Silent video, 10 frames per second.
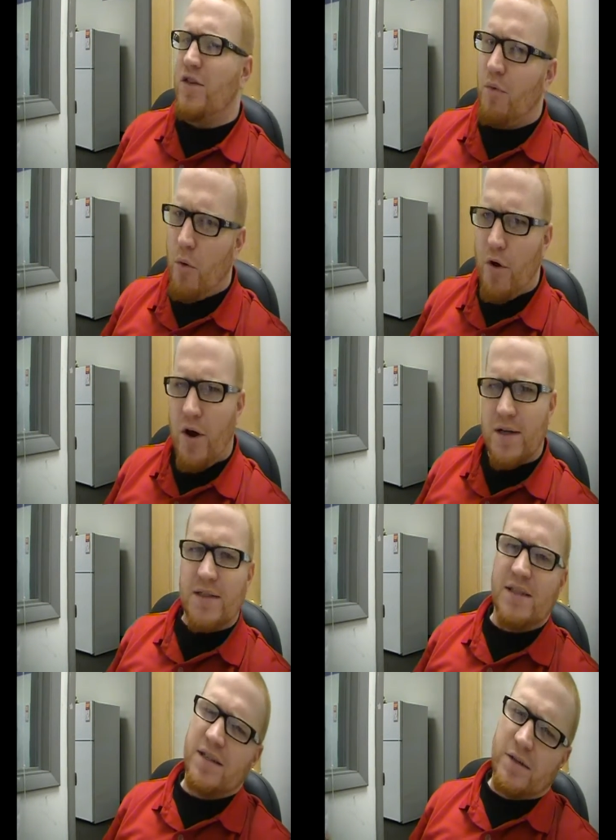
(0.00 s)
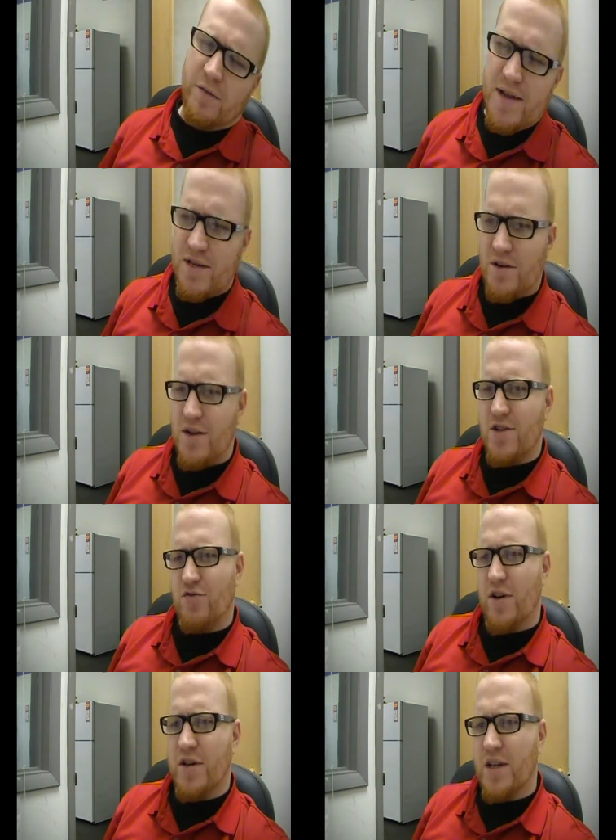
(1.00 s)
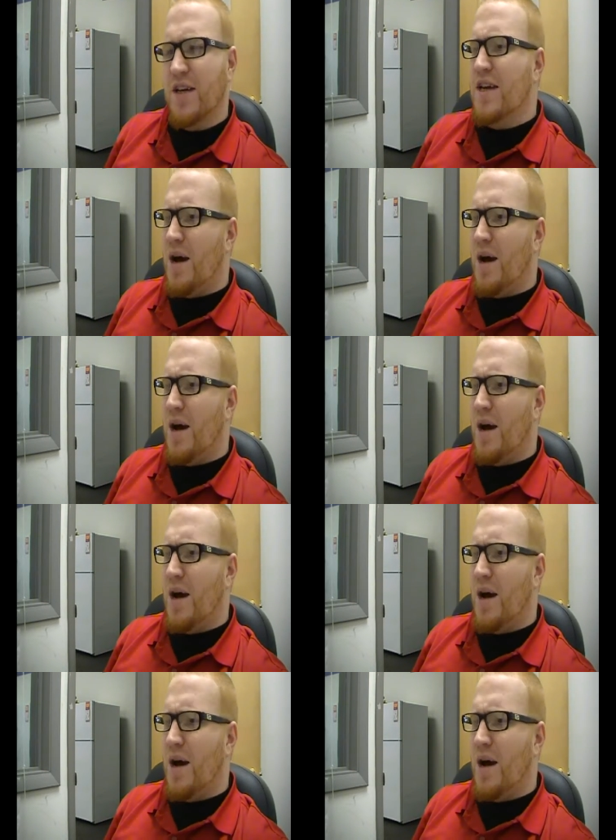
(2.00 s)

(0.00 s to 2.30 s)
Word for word: they're both Aussies and the fight's in Australia.